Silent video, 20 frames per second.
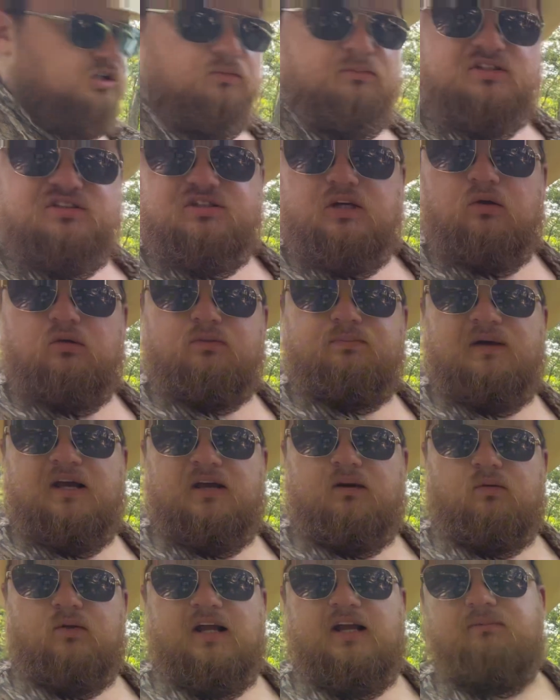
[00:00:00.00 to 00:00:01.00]
my solar
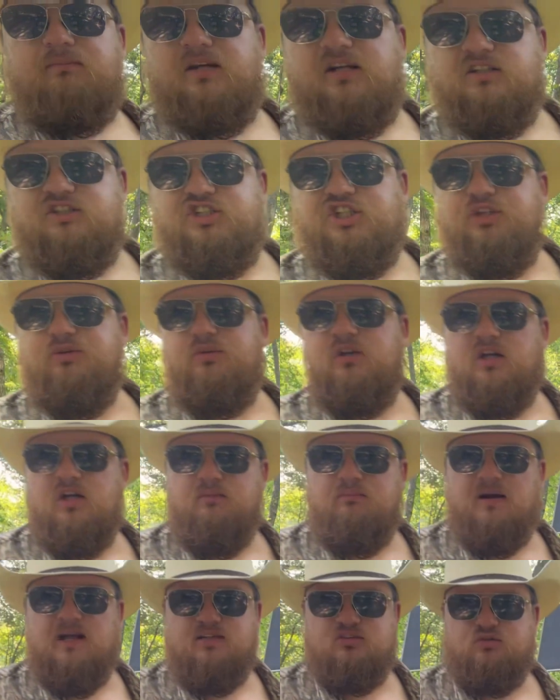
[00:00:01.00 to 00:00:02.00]
panel ain't been chewed
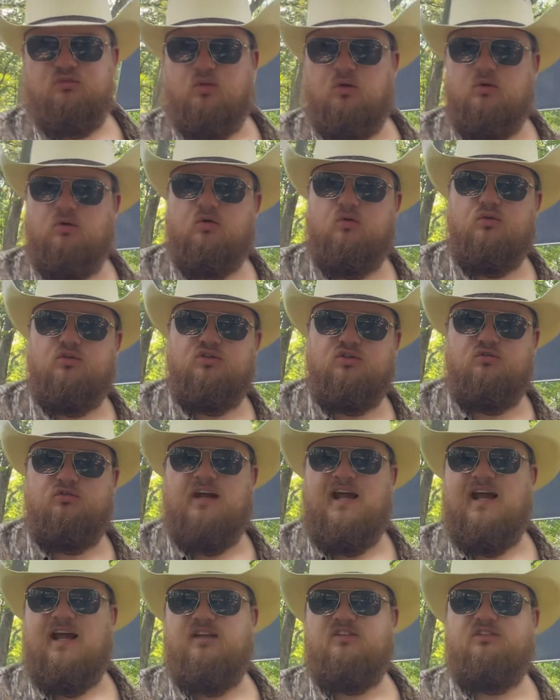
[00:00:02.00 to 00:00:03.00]
up by squirrels or
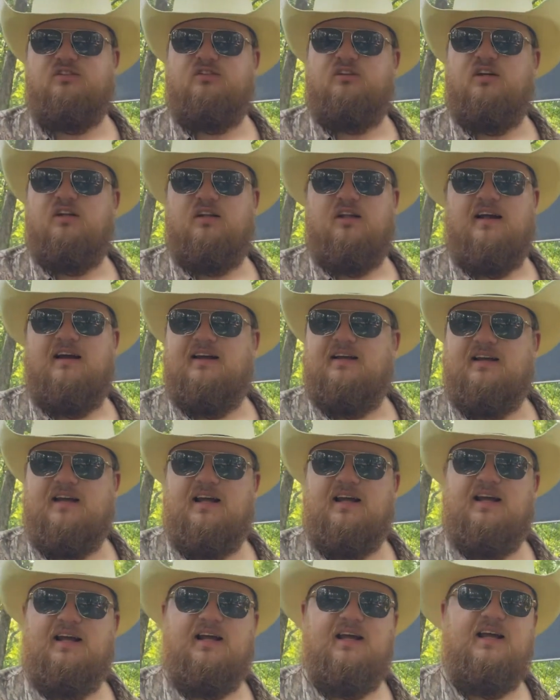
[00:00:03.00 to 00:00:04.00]
rats or nothing like
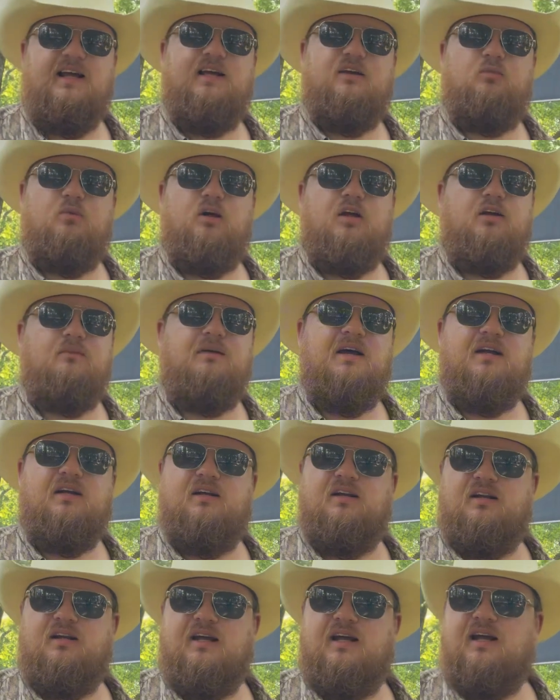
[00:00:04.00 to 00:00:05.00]
that. I ain't had to worry about
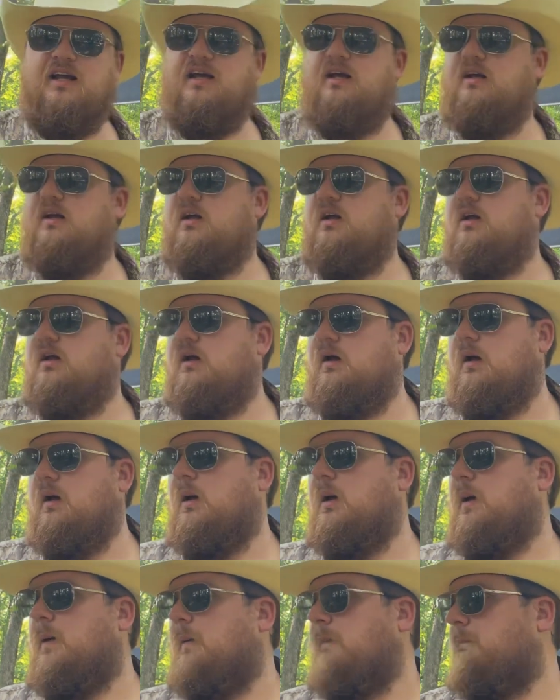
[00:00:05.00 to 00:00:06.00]
none of
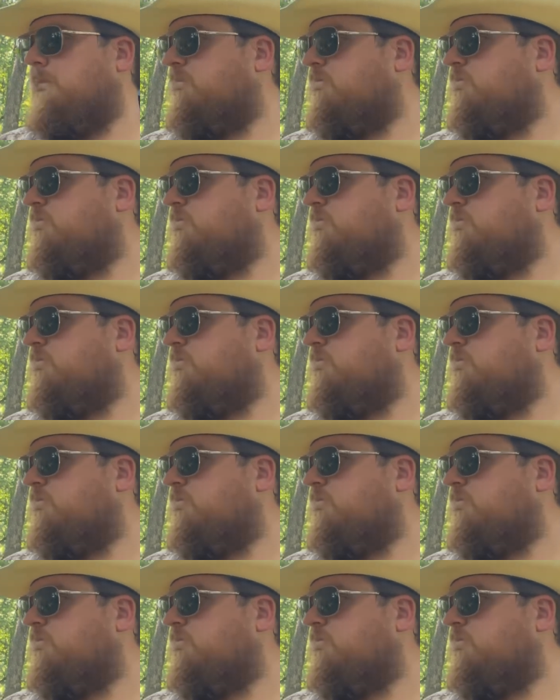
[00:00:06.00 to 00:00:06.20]
that.